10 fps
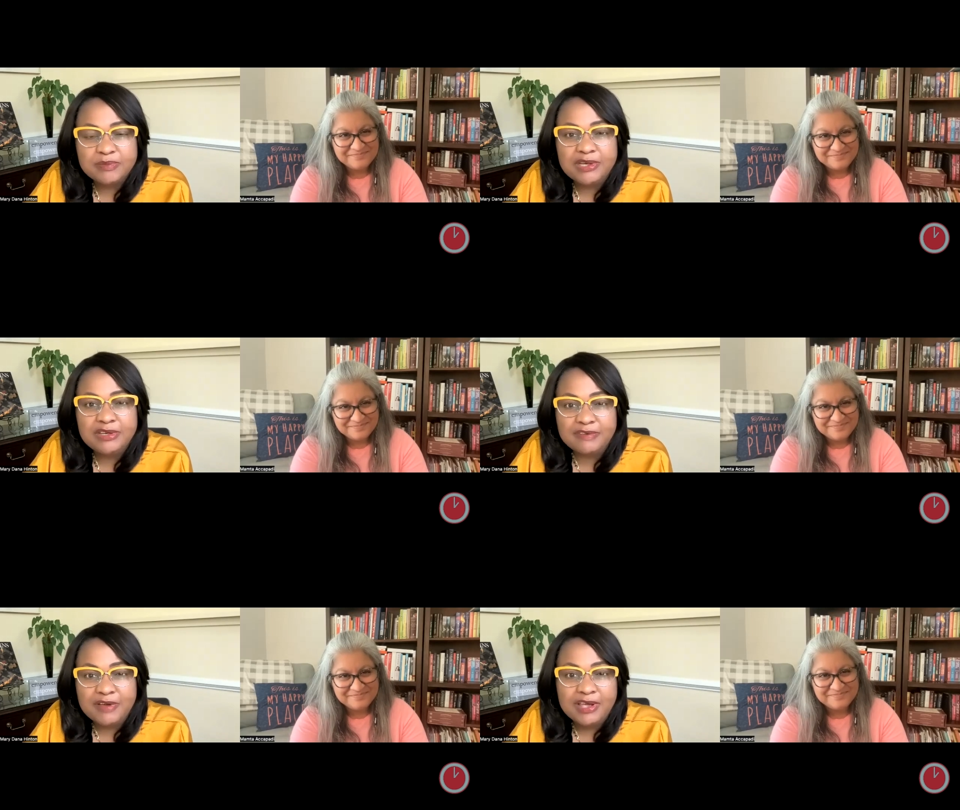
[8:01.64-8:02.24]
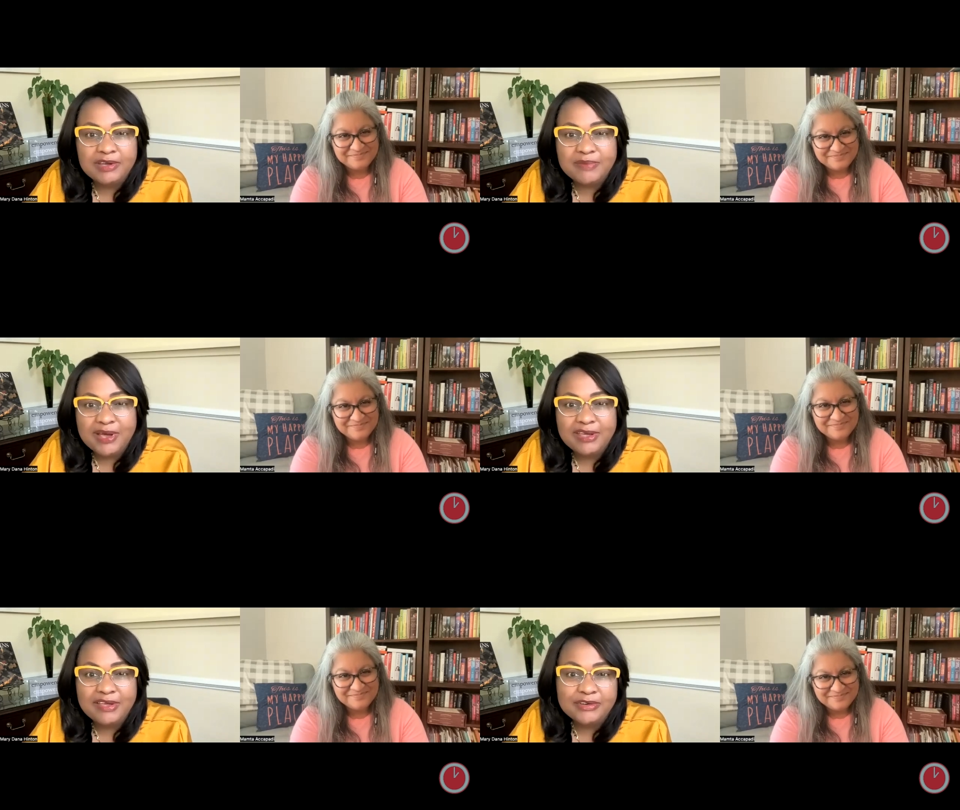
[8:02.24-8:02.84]
Speaker 1: be defined
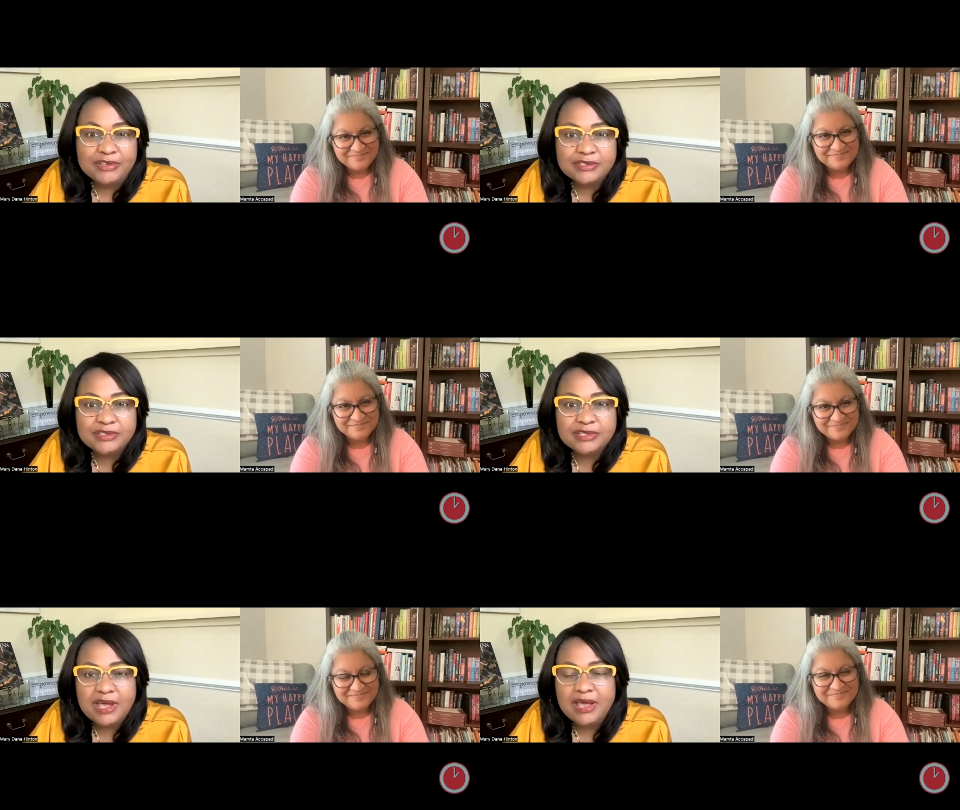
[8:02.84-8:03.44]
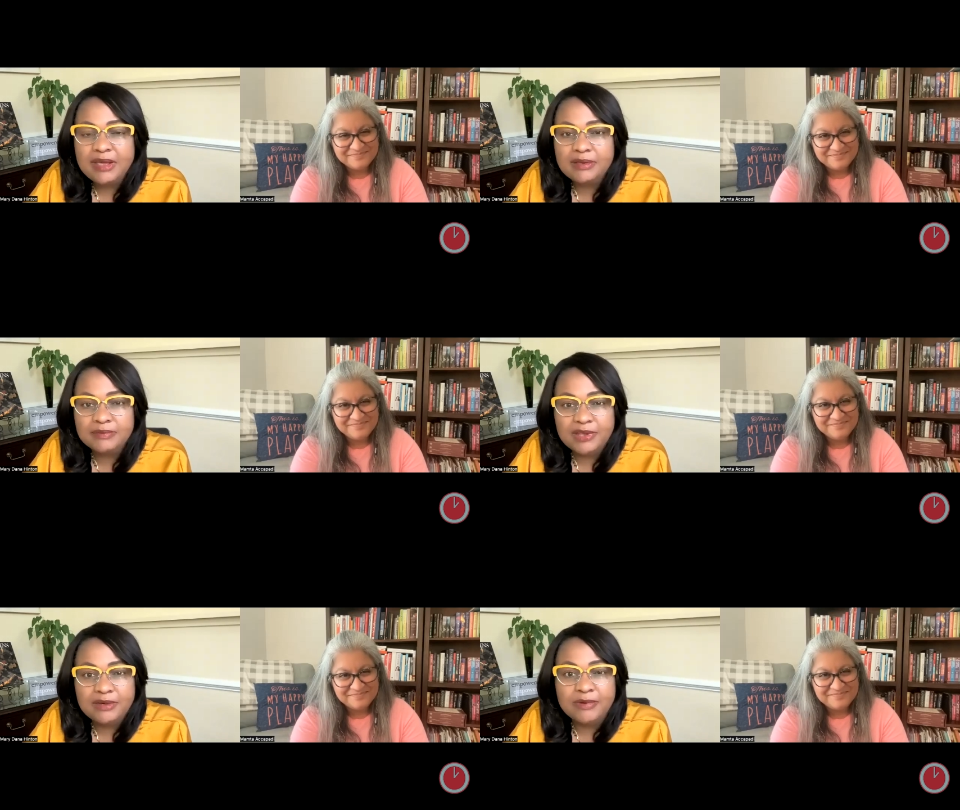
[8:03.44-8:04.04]
by others mm.
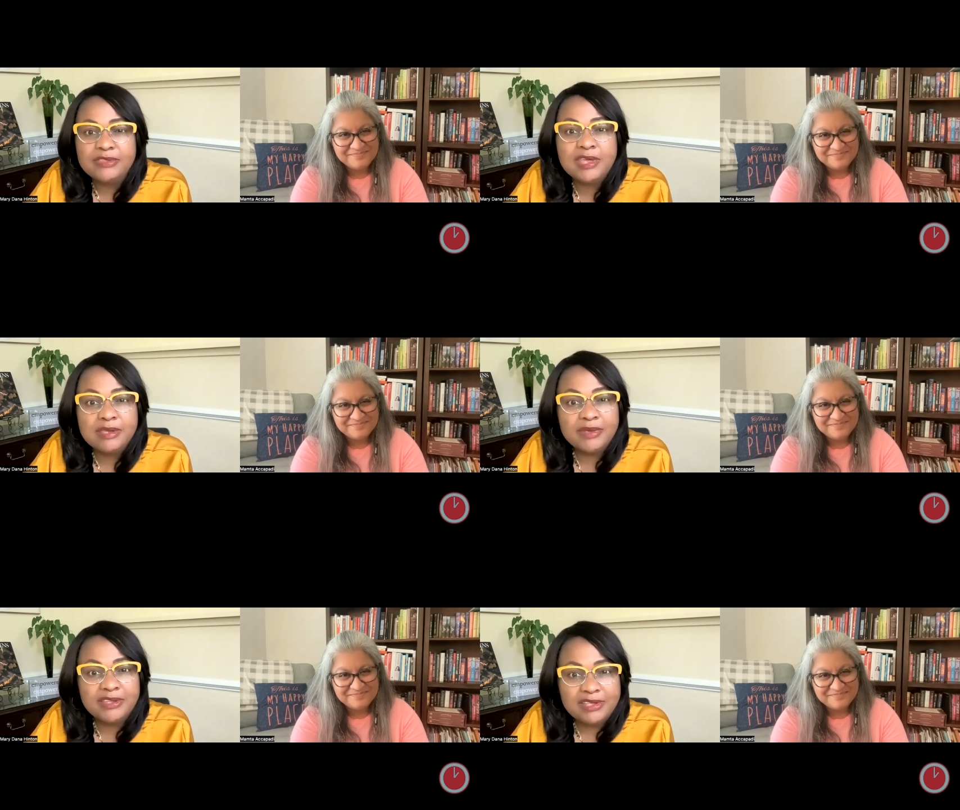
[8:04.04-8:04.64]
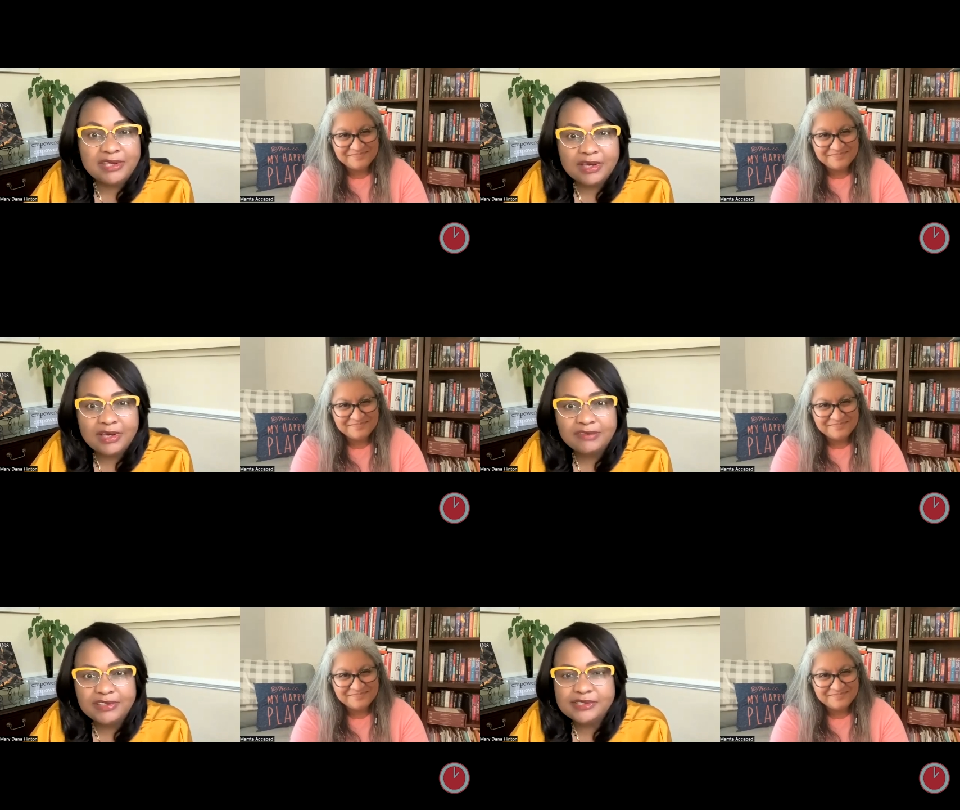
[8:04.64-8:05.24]
and what they may think
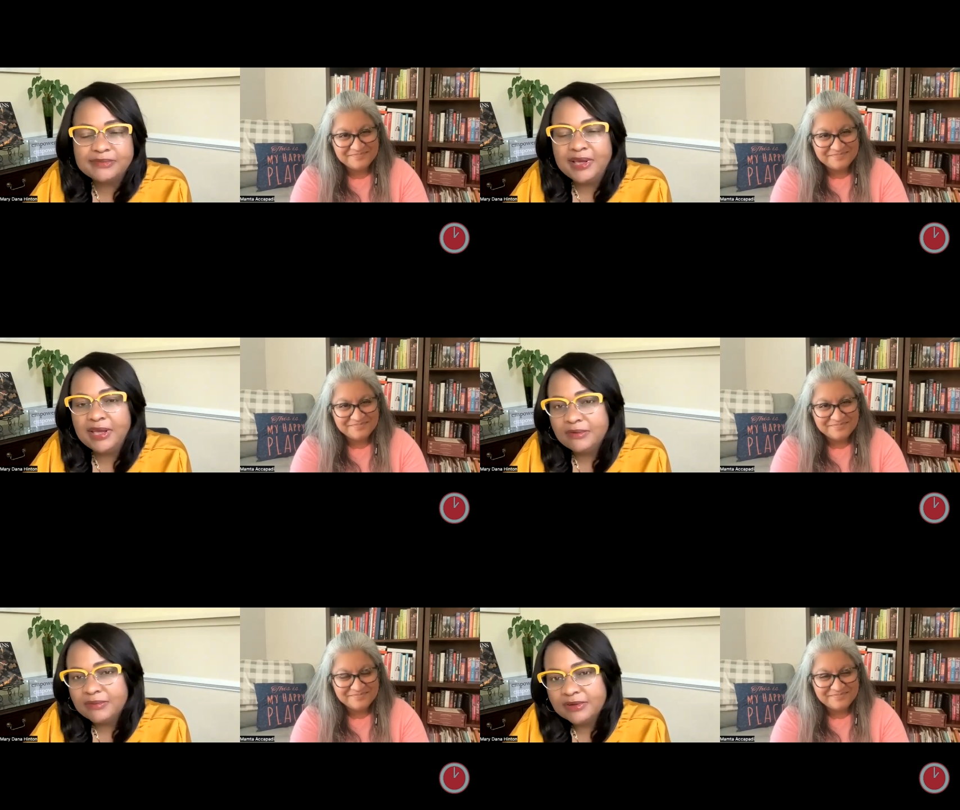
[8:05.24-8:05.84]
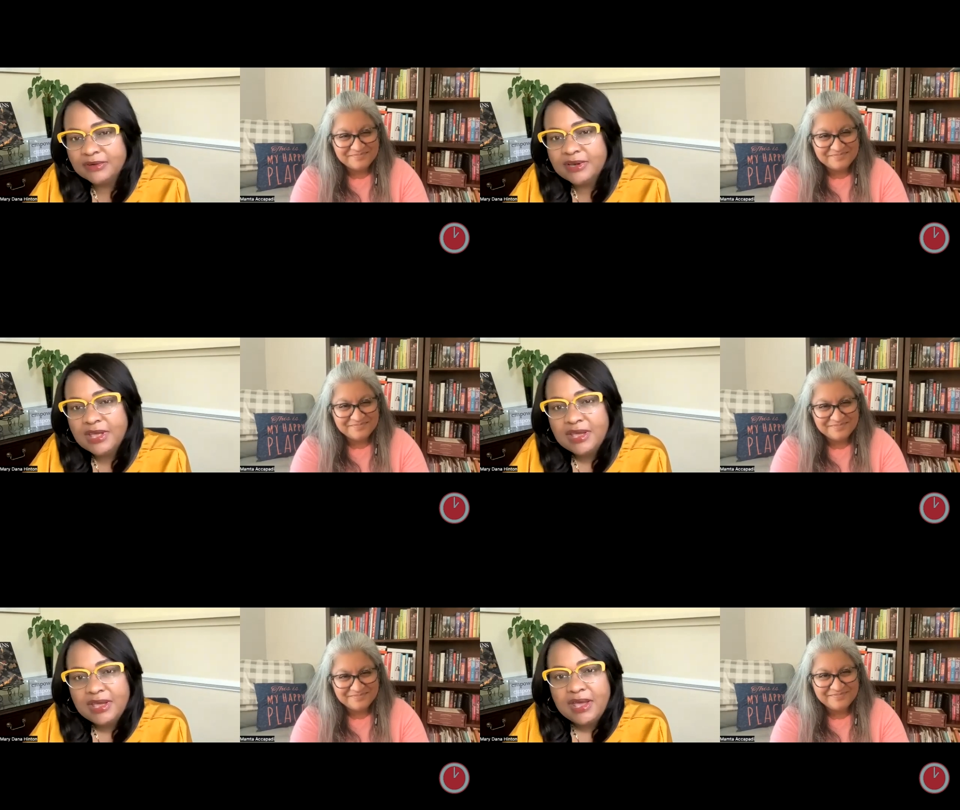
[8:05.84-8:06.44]
of as a bad word
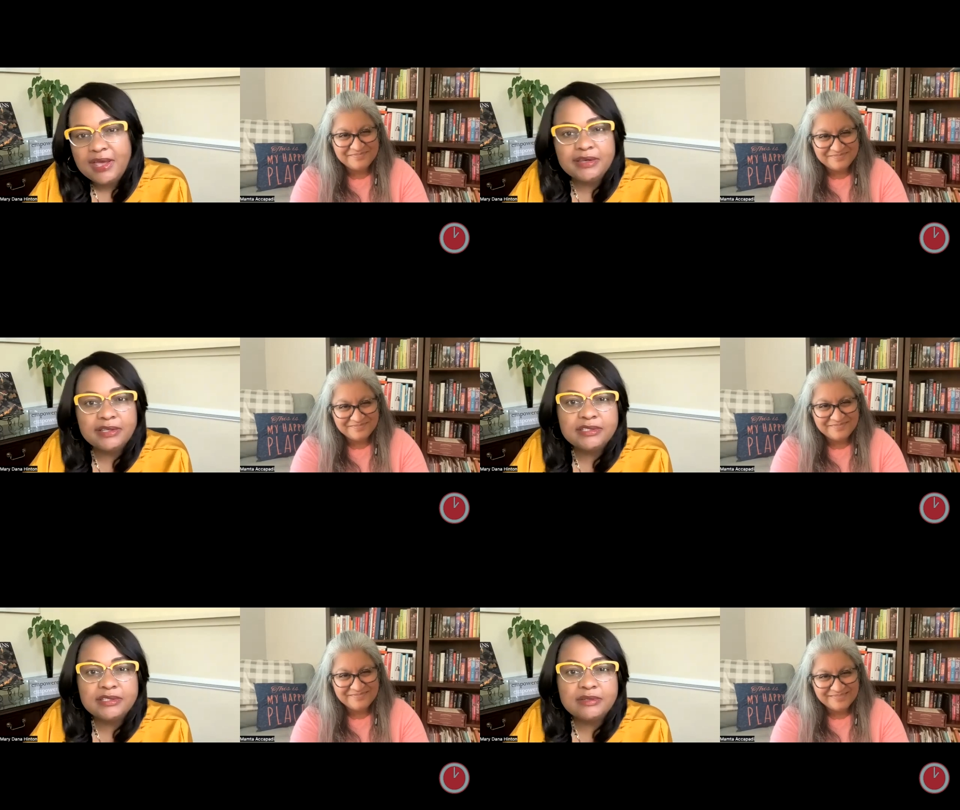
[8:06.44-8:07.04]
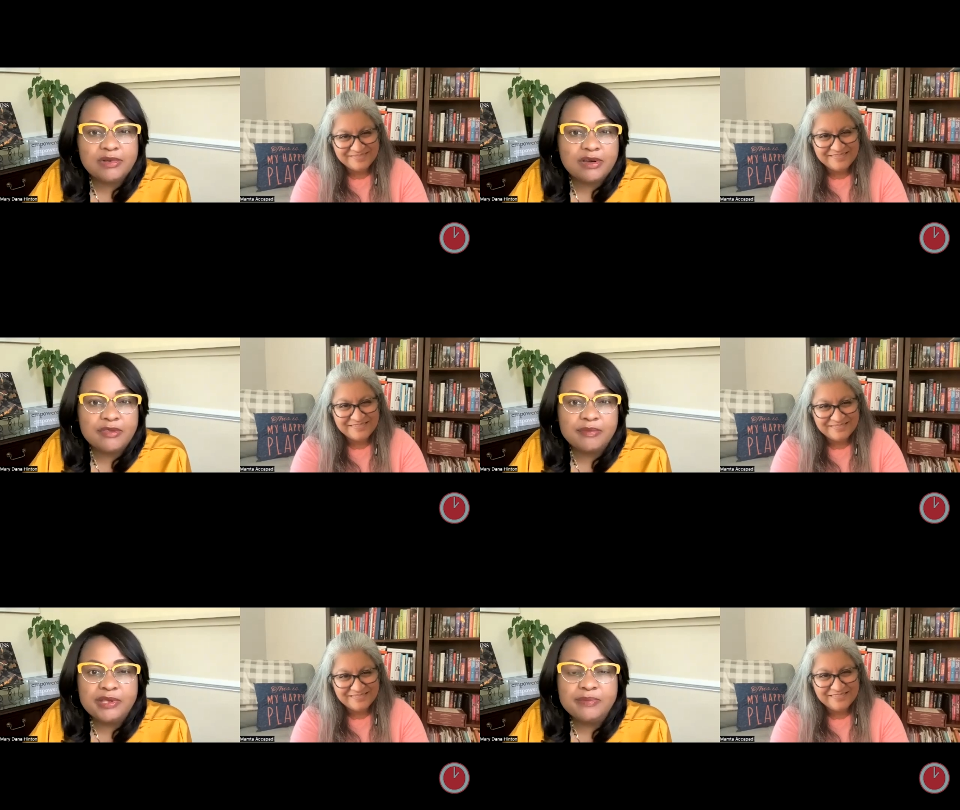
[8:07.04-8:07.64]
and listen when
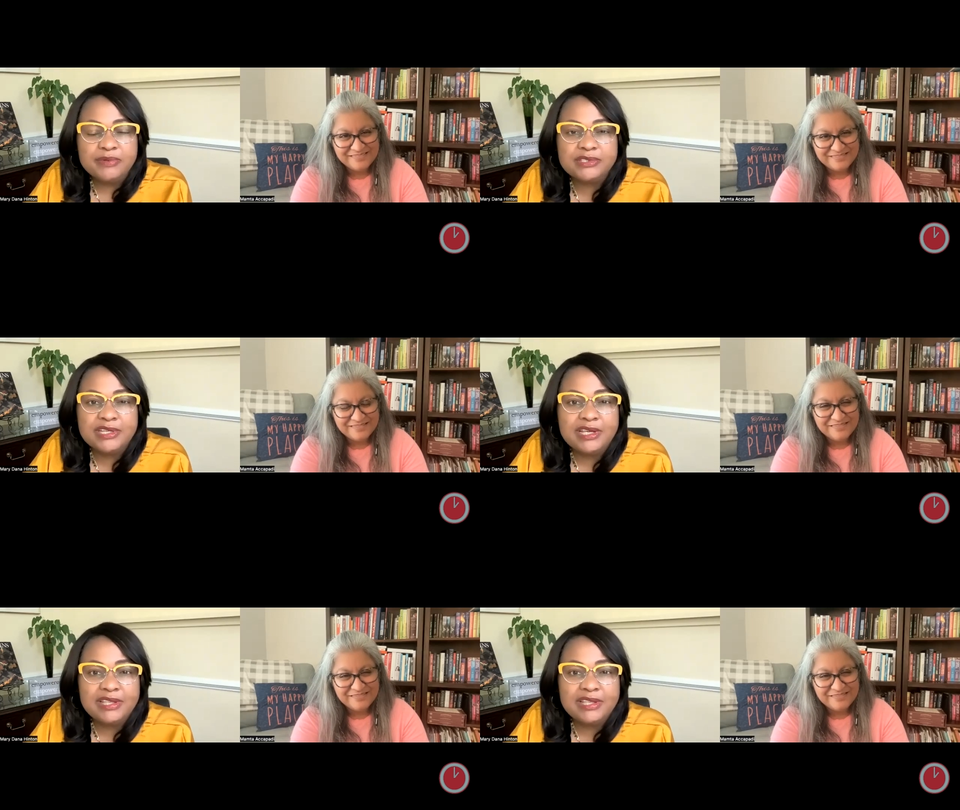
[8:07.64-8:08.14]
other people say